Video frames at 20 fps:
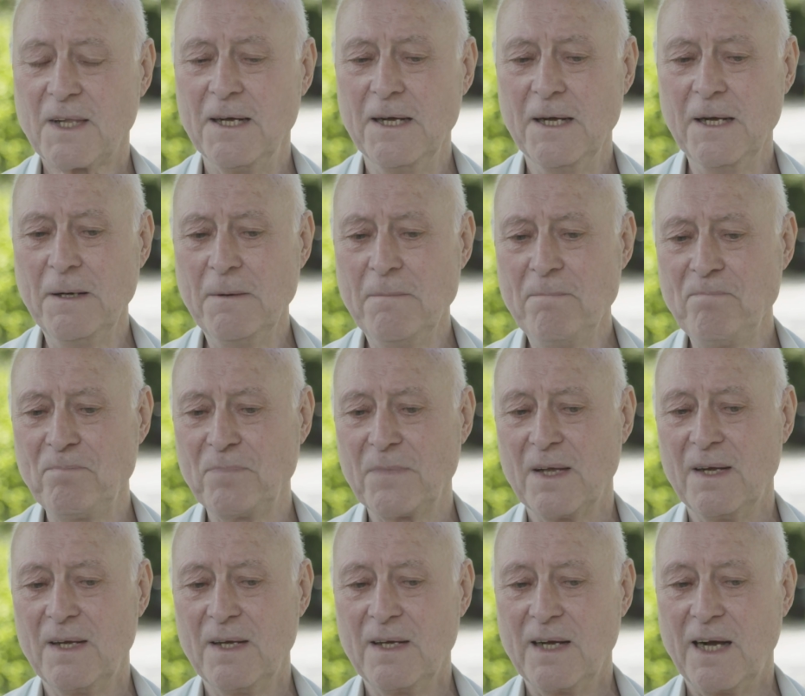And
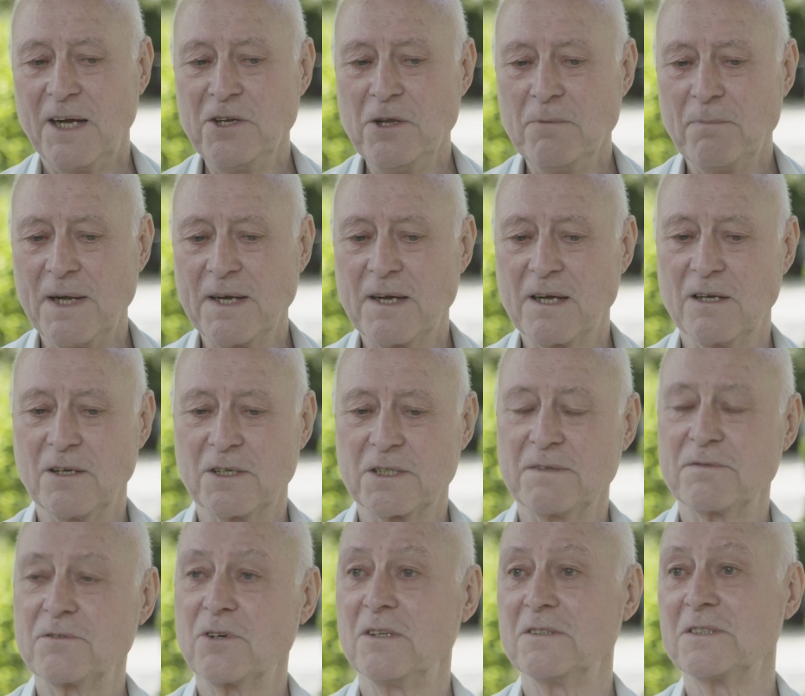you make a lot
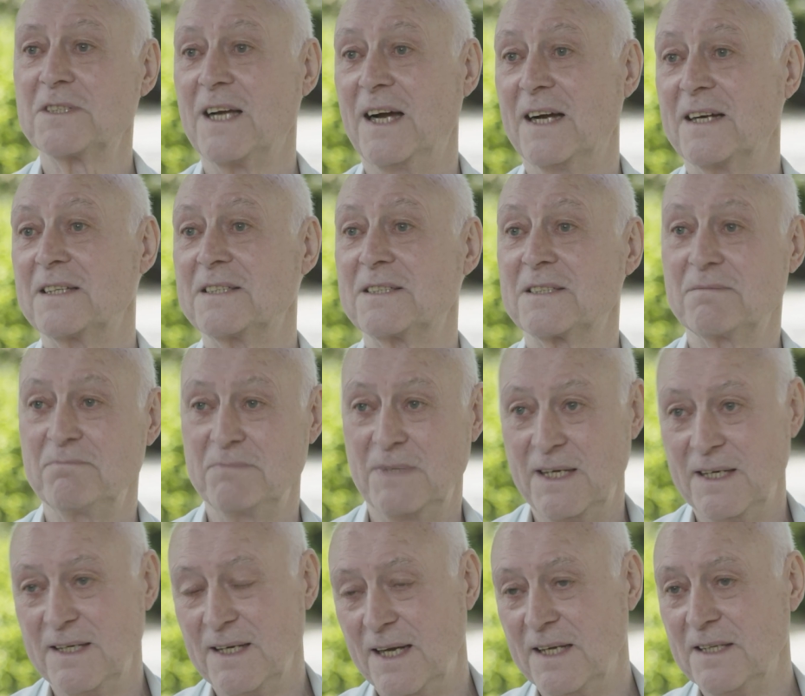of contacts
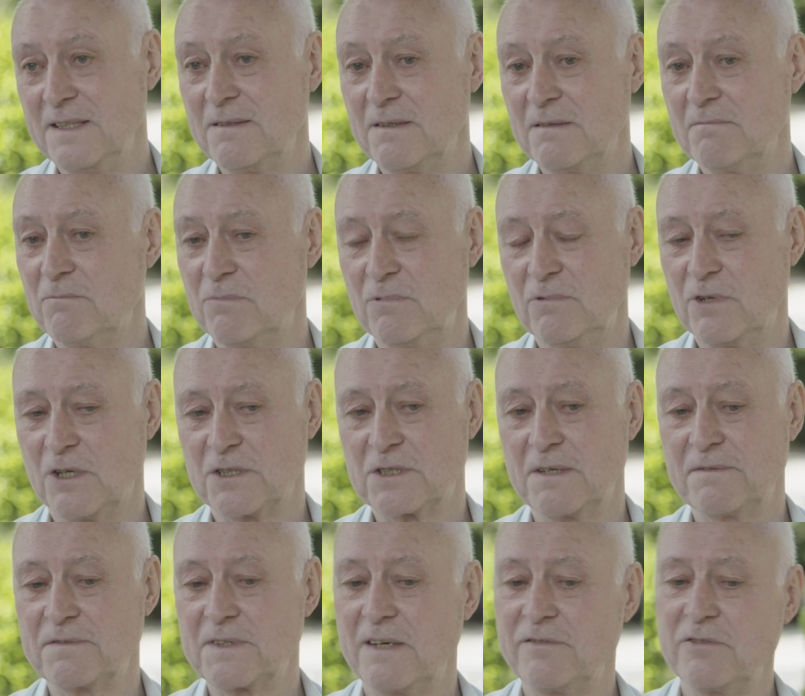in
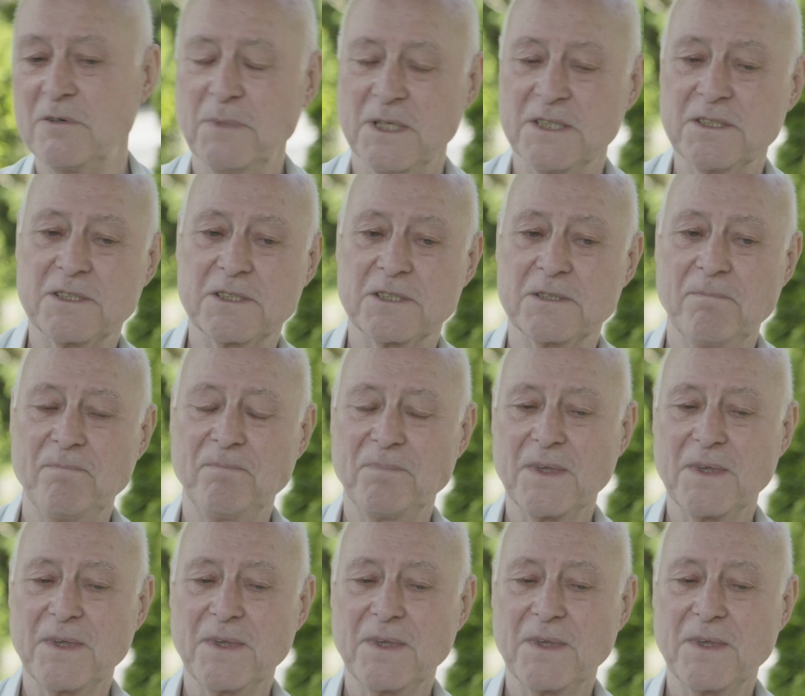lots of governments.